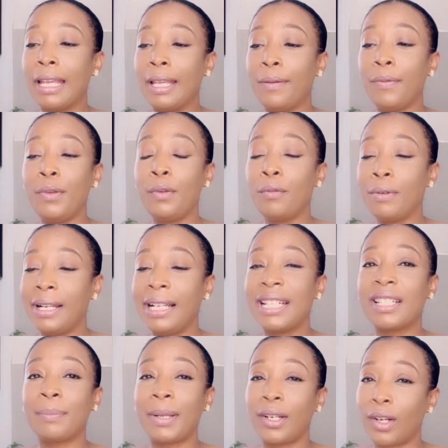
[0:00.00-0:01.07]
If you really
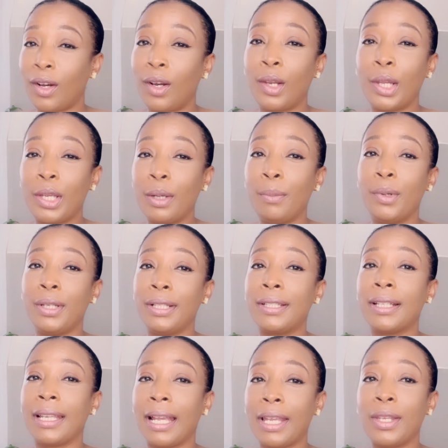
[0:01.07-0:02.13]
spend all of your money
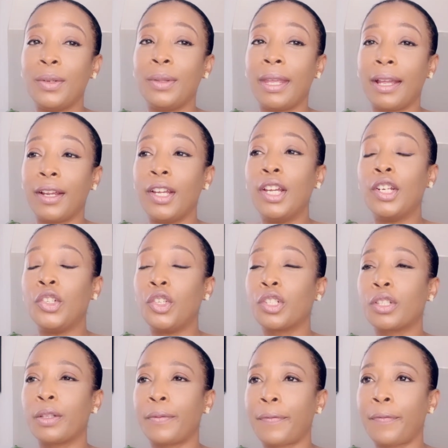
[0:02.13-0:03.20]
to get you there,
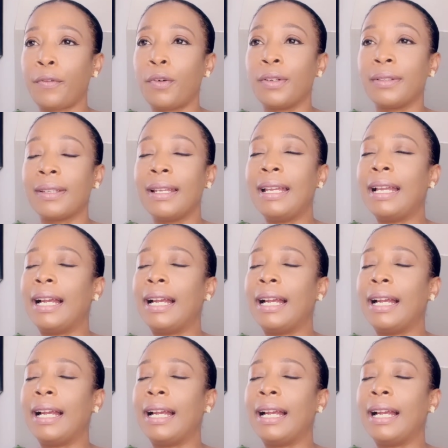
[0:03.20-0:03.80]
just to front.